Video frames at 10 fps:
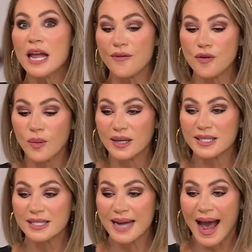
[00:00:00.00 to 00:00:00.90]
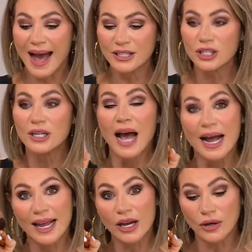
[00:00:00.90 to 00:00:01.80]
Yeah. If you wanna snatch,
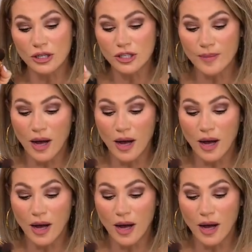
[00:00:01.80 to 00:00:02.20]
again, go to the